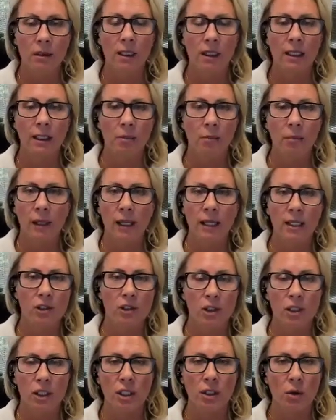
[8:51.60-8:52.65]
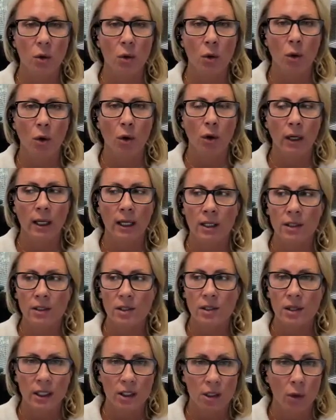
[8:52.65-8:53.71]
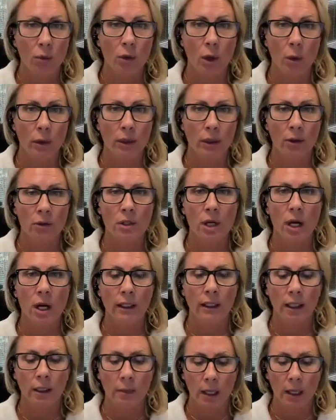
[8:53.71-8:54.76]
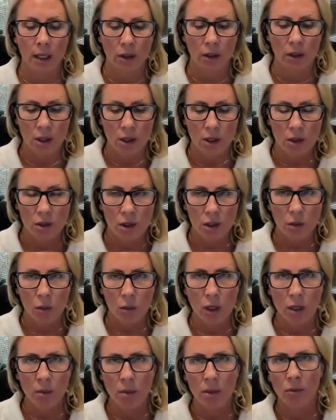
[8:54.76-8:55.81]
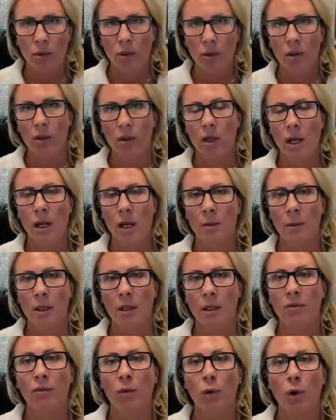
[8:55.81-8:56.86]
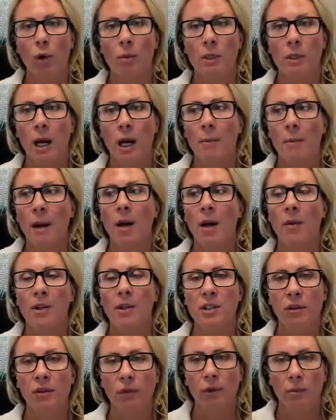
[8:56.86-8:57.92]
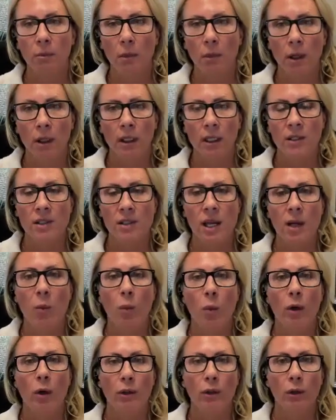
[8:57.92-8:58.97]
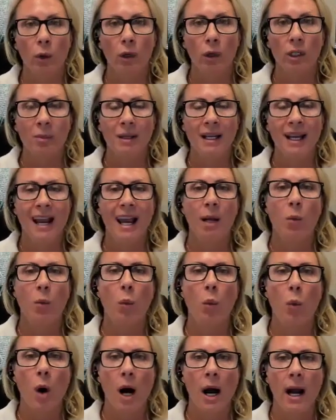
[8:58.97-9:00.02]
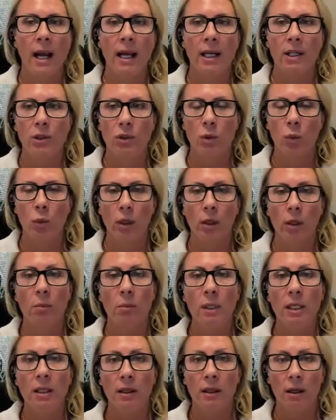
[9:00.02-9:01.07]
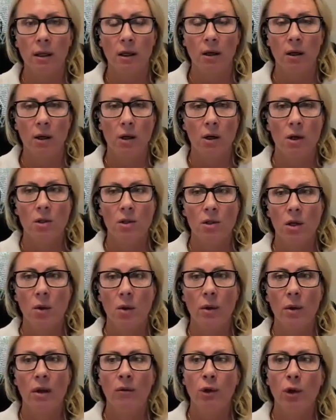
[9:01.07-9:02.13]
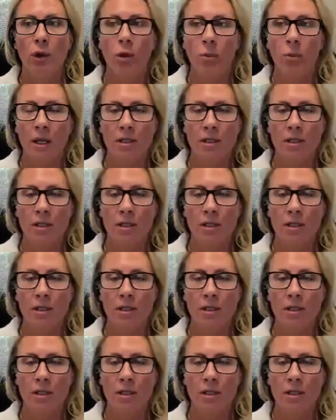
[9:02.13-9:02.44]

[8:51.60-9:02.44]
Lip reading: clickbait shit, or they don't know what they're talking about. So you want to be real informed about the different markets and where you're going to be and why do you want to be there. So if your